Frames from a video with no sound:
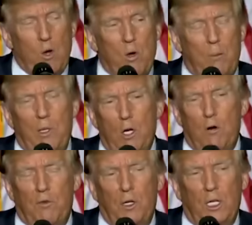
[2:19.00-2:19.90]
I don't want to be
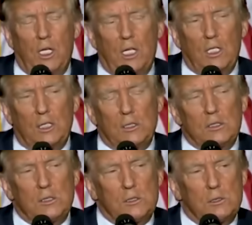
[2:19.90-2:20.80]
overly uh,
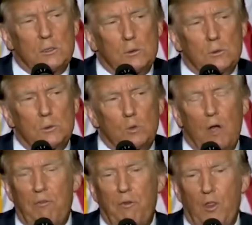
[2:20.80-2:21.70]

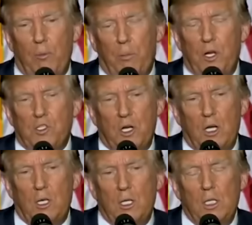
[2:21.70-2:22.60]
rough on the
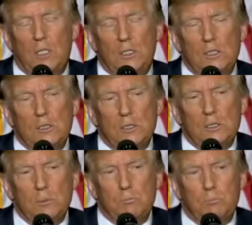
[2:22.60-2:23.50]
president,
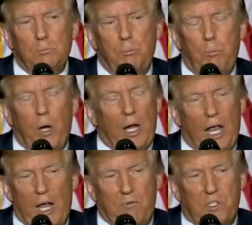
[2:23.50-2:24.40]
but I
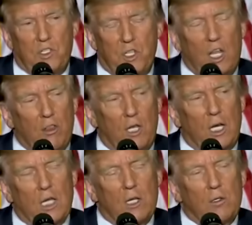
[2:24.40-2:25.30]
have to say
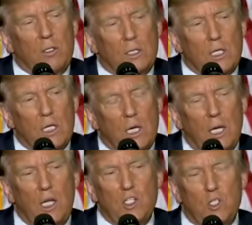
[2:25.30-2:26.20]
that
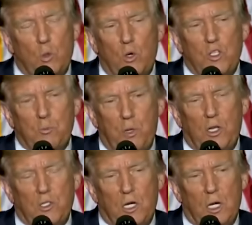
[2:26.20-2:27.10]
he is the worst
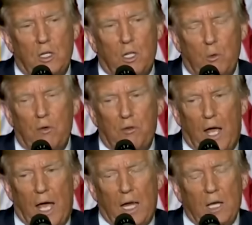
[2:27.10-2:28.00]
president that we've
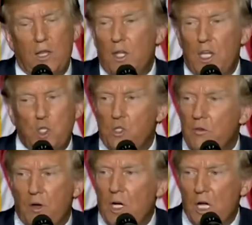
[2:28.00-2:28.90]
had in the history
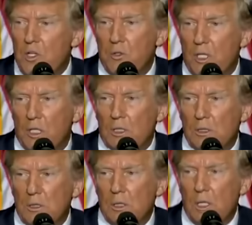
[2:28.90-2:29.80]
of our country.
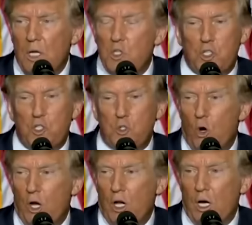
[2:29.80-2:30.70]
He's
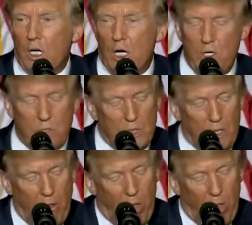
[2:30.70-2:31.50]
destroying our country.